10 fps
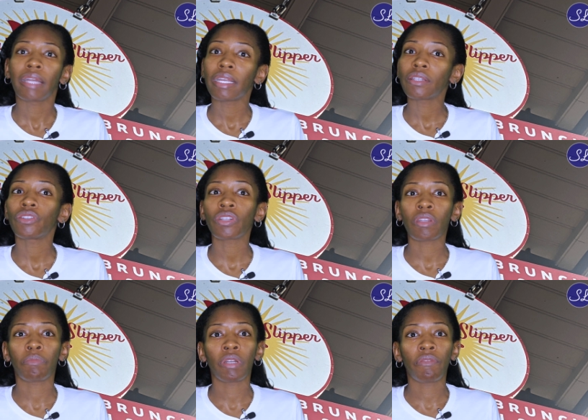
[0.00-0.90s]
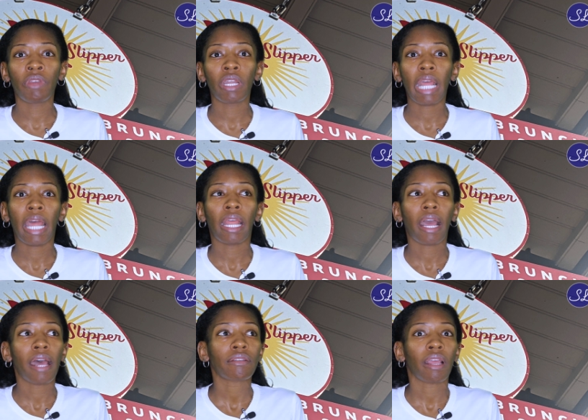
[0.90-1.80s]
I tasted just a bit of it, and it
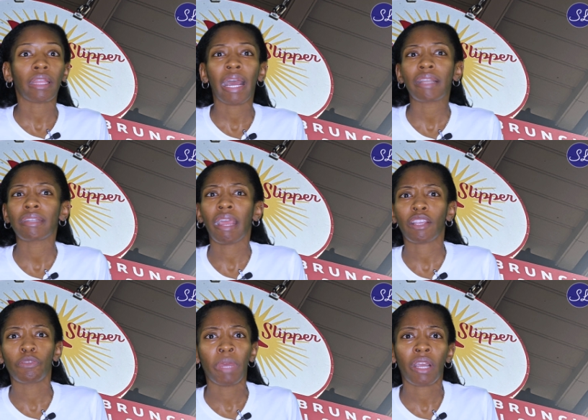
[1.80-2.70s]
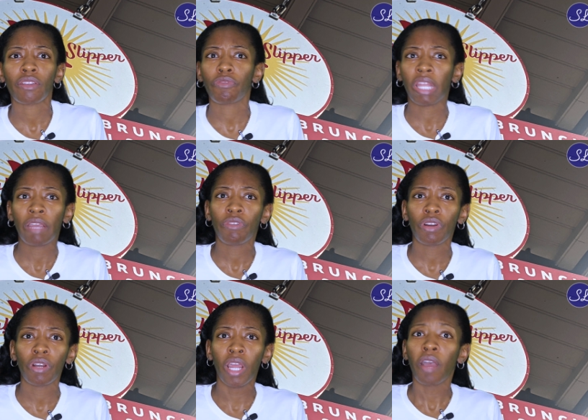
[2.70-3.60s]
has like that Tex-Mex
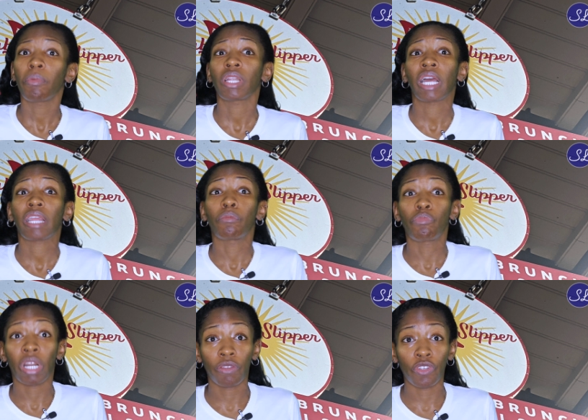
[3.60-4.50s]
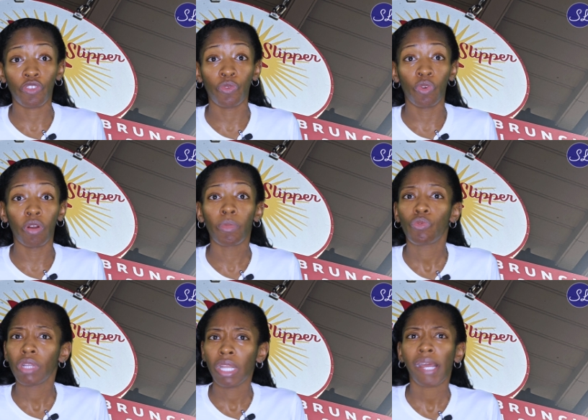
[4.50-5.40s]
flavor, but like in breakfast form.
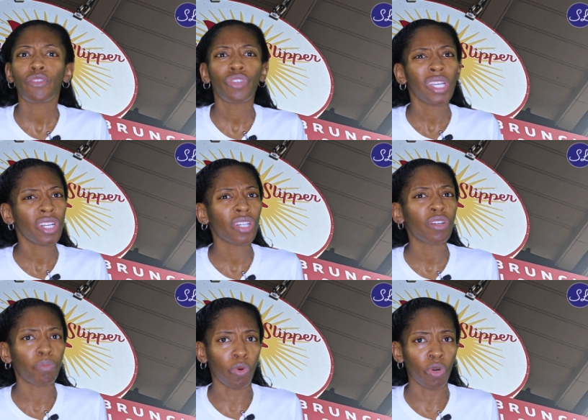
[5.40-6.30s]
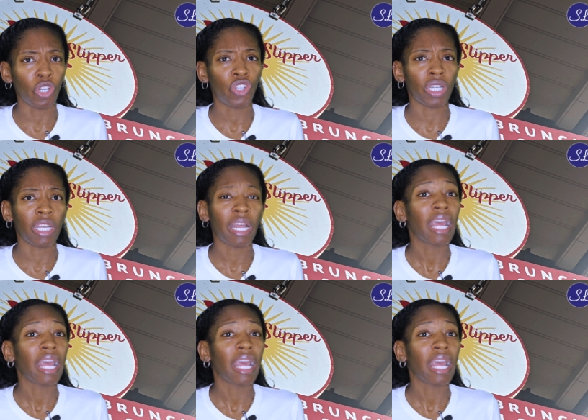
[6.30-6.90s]
Really nice. You get a good portion.